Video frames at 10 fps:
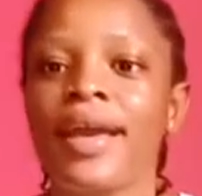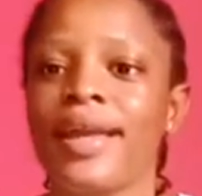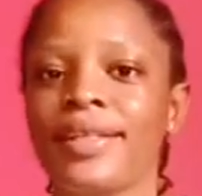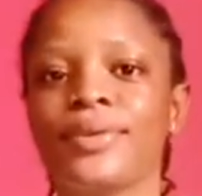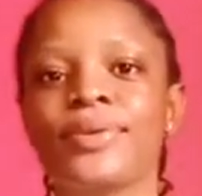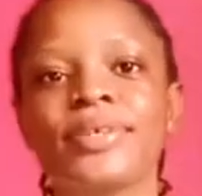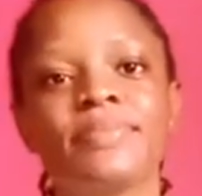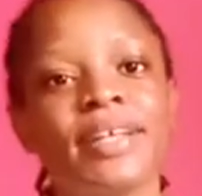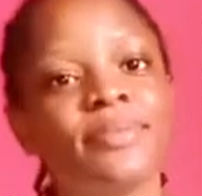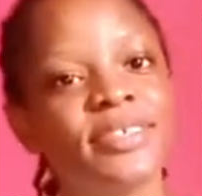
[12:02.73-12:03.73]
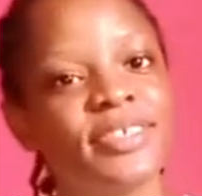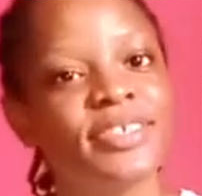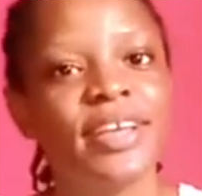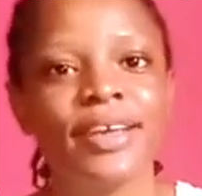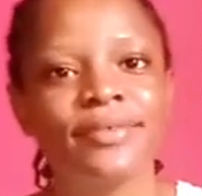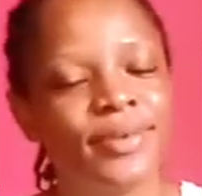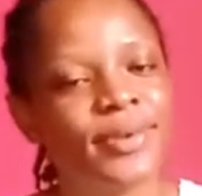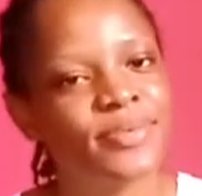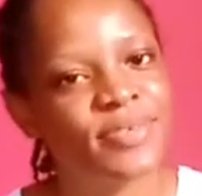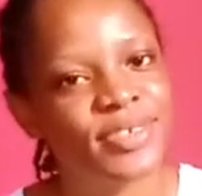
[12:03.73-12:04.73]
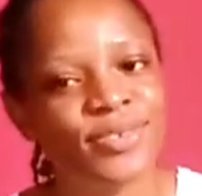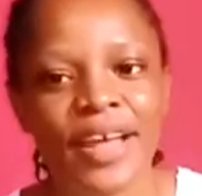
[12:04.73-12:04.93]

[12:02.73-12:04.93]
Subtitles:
And my name is Gina, and he calls me G.